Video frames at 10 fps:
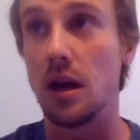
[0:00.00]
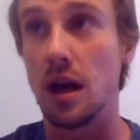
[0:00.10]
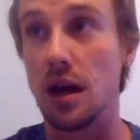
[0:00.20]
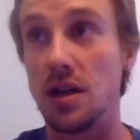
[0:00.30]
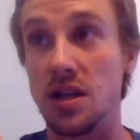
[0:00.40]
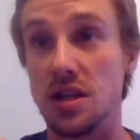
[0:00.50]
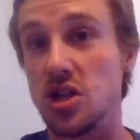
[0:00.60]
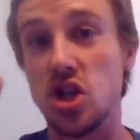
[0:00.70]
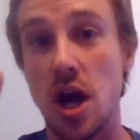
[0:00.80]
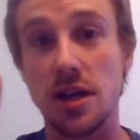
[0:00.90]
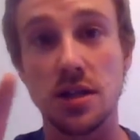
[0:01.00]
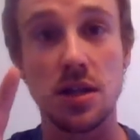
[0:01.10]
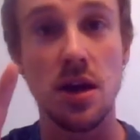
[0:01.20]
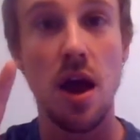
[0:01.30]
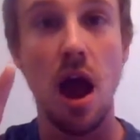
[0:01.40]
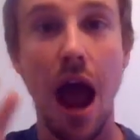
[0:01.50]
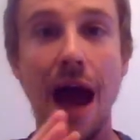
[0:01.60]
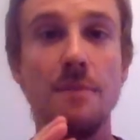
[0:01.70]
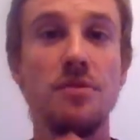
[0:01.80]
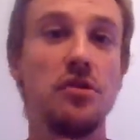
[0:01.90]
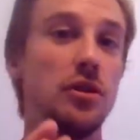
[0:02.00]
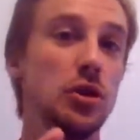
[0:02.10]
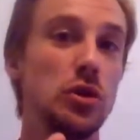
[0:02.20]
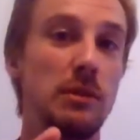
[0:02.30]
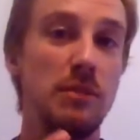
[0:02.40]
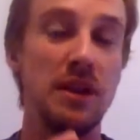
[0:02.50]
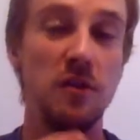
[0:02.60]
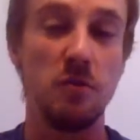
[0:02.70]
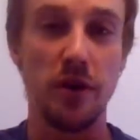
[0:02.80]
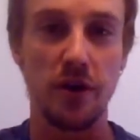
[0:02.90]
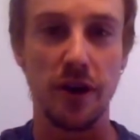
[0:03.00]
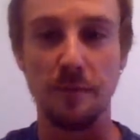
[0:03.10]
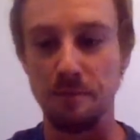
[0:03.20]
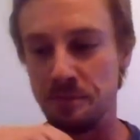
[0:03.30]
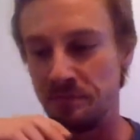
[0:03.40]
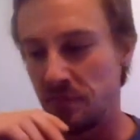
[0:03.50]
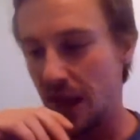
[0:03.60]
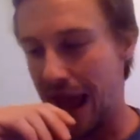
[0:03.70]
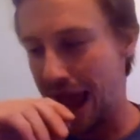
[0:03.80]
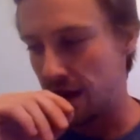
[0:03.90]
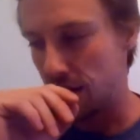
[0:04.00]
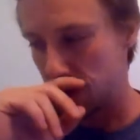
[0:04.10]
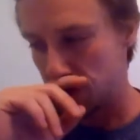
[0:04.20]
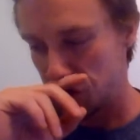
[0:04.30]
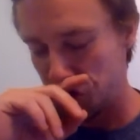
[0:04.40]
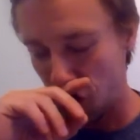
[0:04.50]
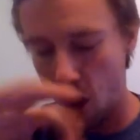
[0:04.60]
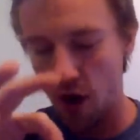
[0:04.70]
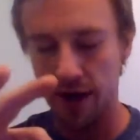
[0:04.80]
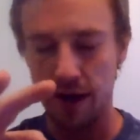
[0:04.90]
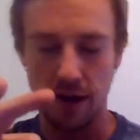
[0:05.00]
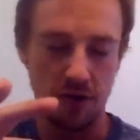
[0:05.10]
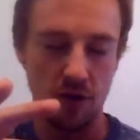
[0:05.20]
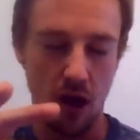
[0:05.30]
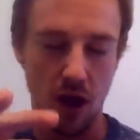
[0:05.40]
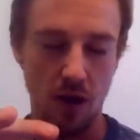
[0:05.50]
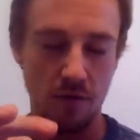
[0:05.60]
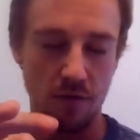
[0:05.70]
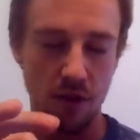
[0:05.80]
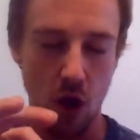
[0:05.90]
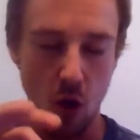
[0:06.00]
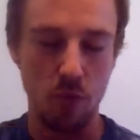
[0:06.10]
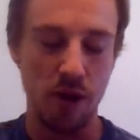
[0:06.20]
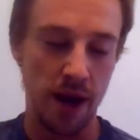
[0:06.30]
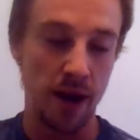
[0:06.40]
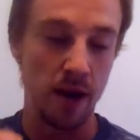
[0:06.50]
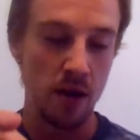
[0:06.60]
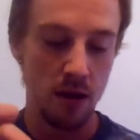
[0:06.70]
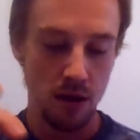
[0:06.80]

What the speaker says: is just absolutely mean-spirited. And the jarringness of the opening,